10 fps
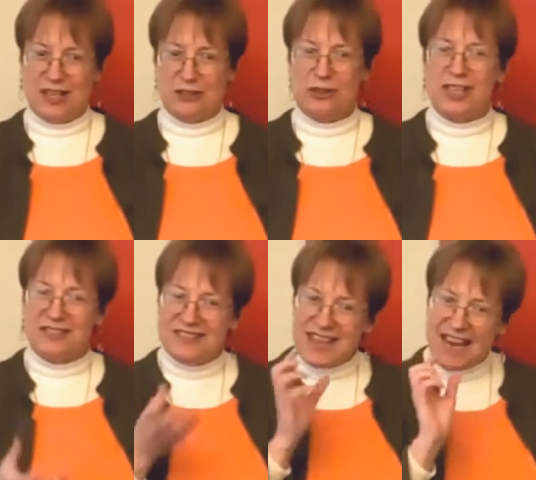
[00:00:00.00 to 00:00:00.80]
So
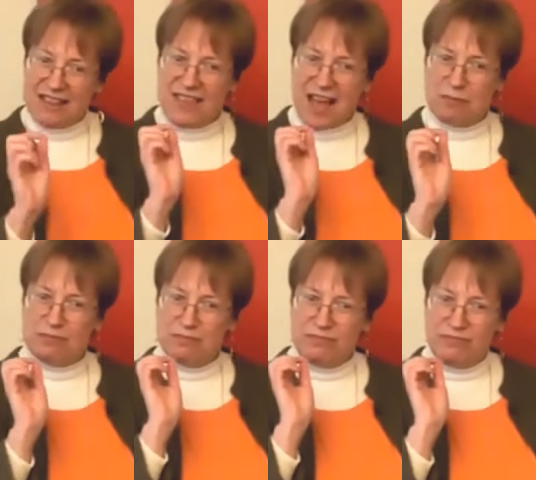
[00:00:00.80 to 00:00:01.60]
let's take that,
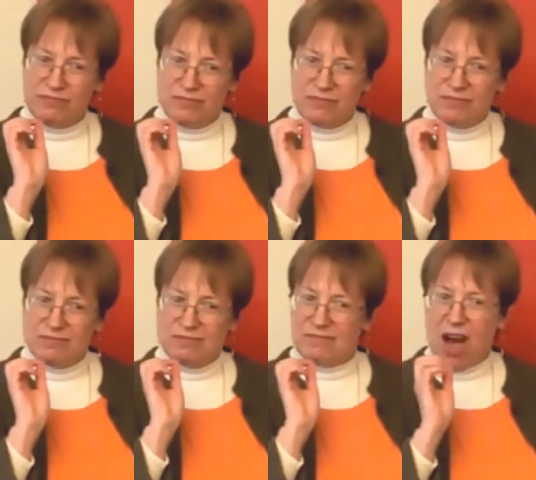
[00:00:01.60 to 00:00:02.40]

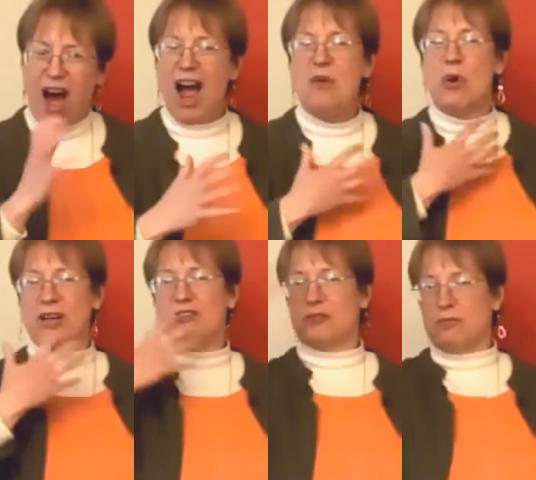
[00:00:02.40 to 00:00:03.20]
I
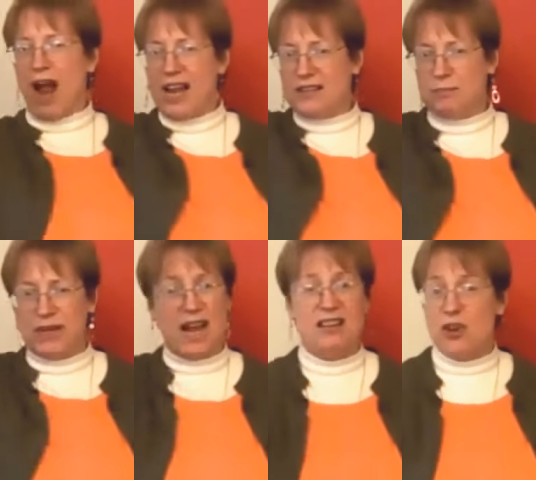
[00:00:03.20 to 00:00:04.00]
want to write,
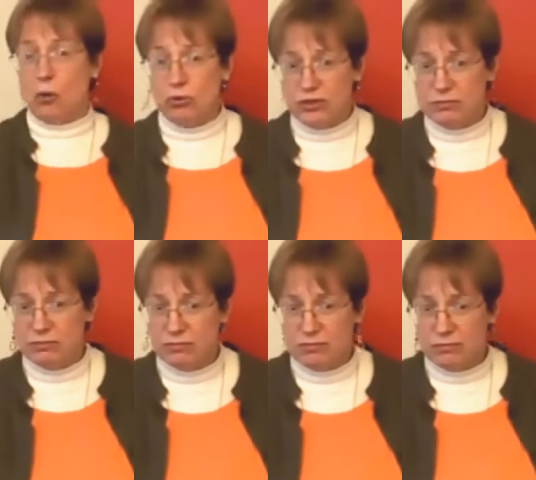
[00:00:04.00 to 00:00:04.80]
but I don't.
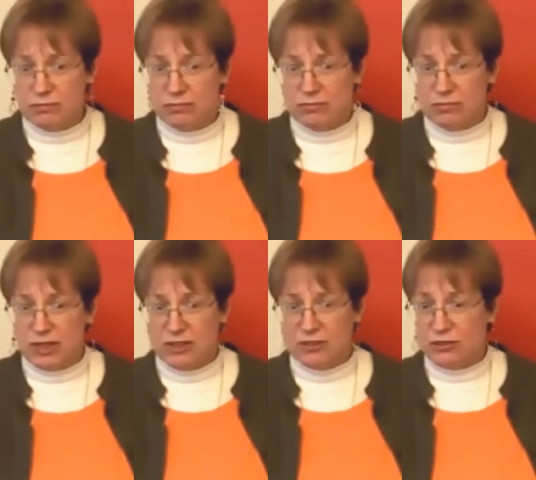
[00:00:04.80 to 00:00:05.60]

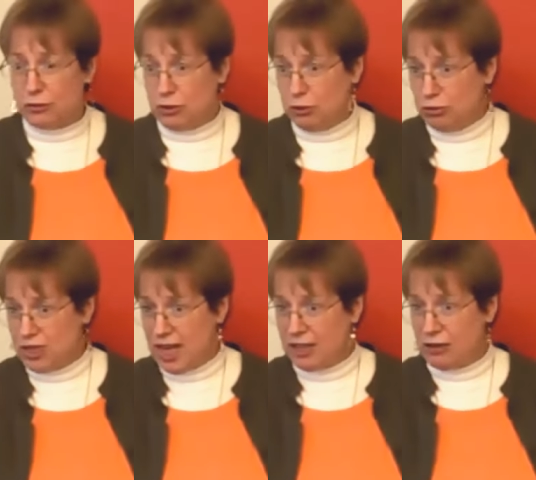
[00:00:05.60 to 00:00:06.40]
So you
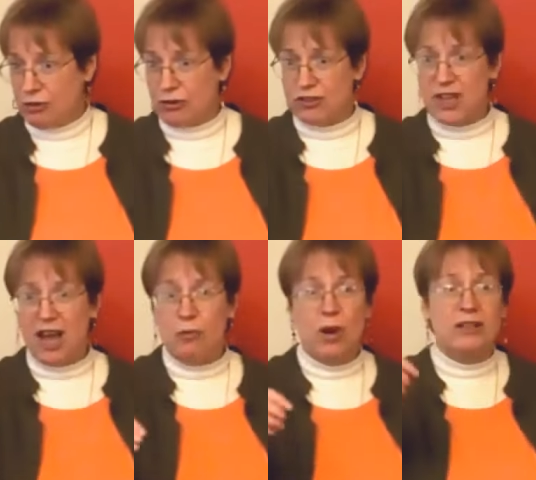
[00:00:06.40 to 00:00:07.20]
take yours,
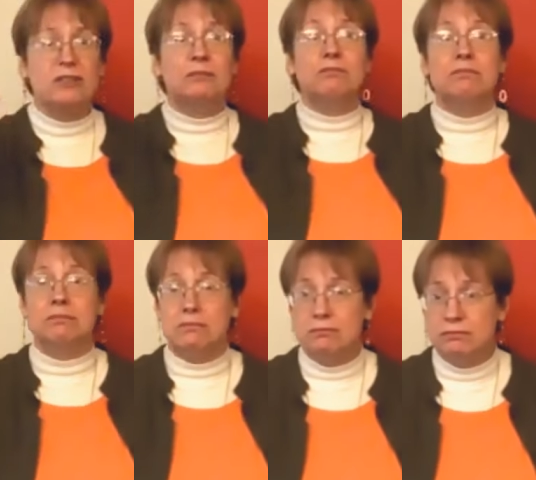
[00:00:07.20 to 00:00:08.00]
I want
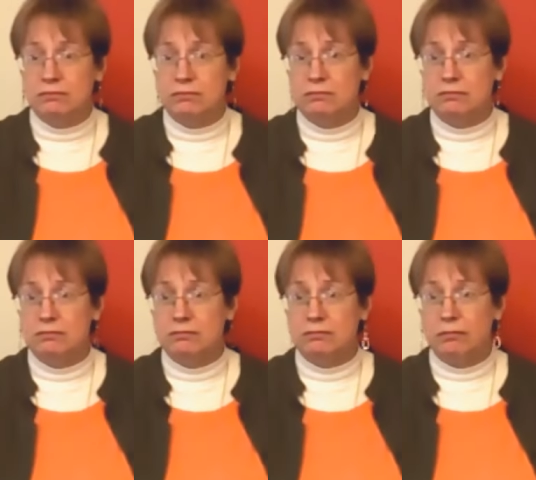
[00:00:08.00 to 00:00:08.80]
to,
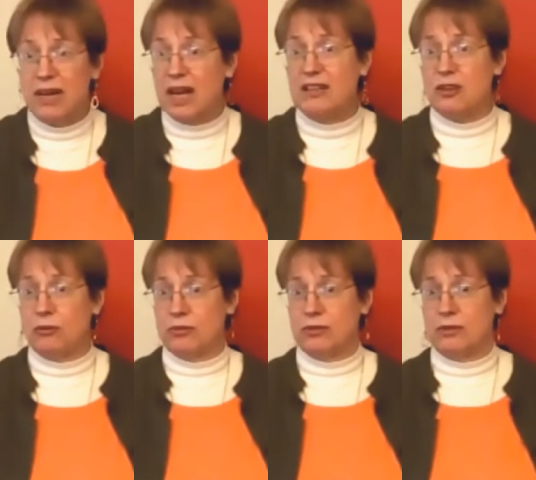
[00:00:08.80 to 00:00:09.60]
but I
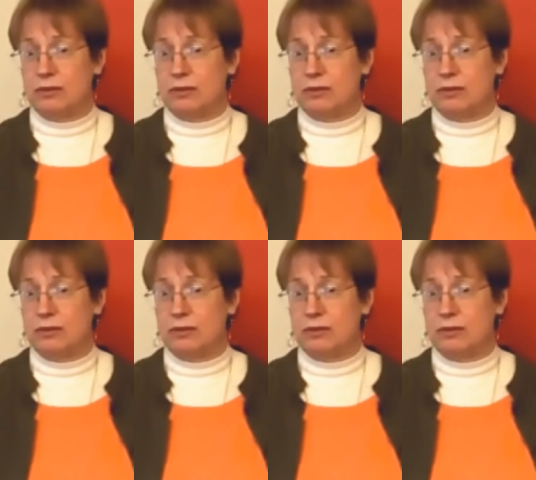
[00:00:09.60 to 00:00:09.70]
don't.